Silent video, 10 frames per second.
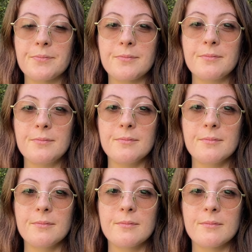
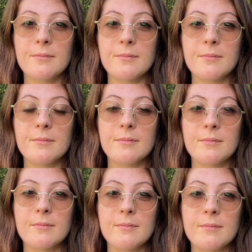
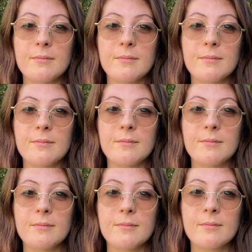
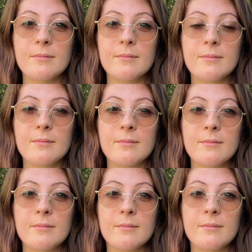
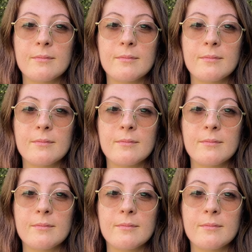(no one is talking)